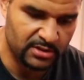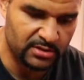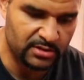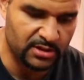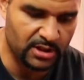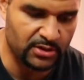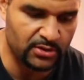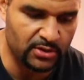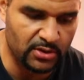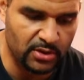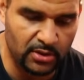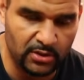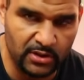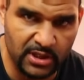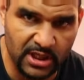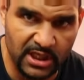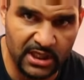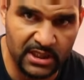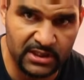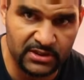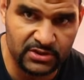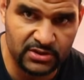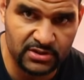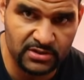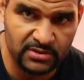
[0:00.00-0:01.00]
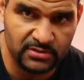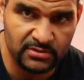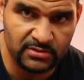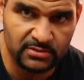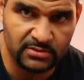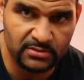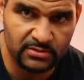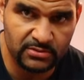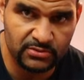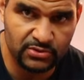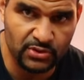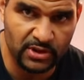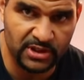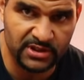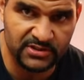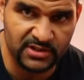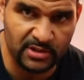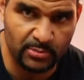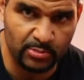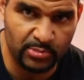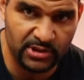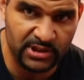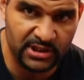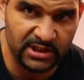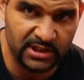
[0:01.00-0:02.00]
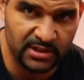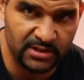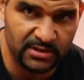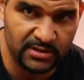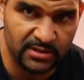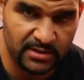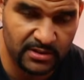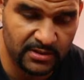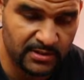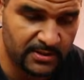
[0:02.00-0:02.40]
There you go, guys. Tray's complete.